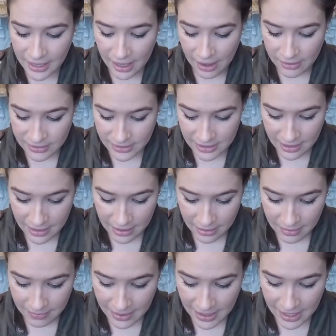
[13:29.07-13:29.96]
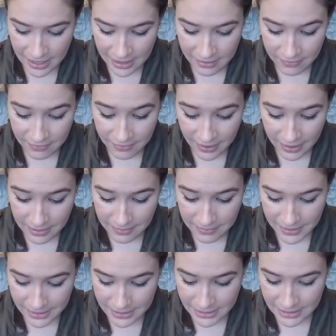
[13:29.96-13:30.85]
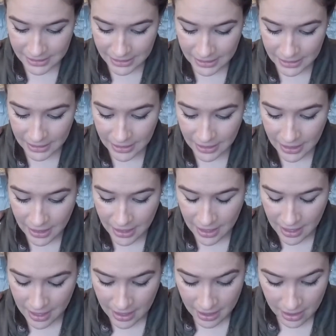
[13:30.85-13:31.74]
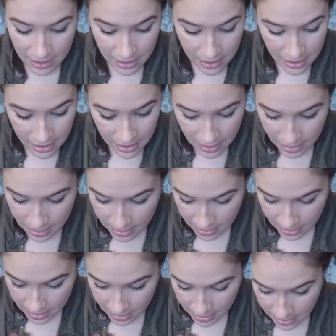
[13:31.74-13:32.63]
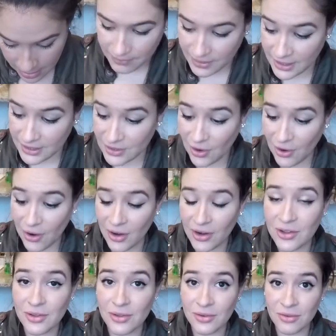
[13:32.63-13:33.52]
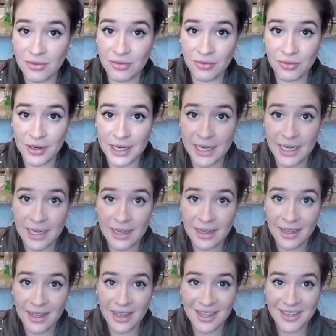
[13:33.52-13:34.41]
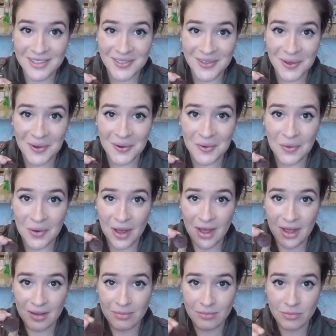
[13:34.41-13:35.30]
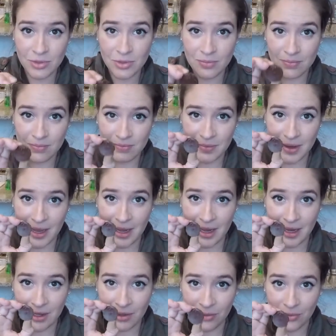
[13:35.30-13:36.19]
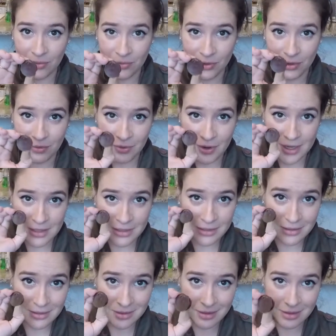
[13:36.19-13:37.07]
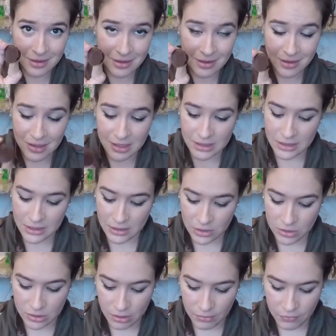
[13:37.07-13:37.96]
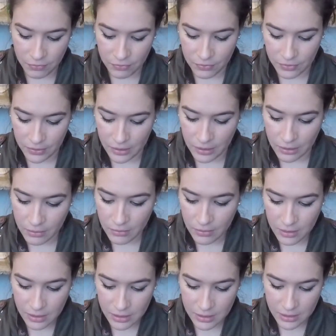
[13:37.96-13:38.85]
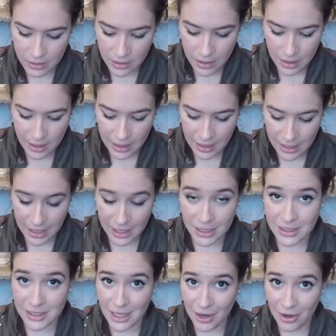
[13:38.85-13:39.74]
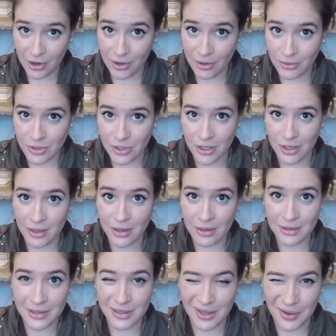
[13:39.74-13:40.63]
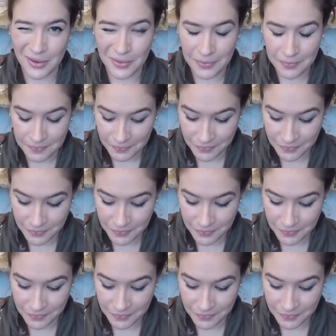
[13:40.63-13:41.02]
calcium, and vitamin D. These are gluten-free, so my gluten-free friends, this is a truffle for you. And they are kosher, so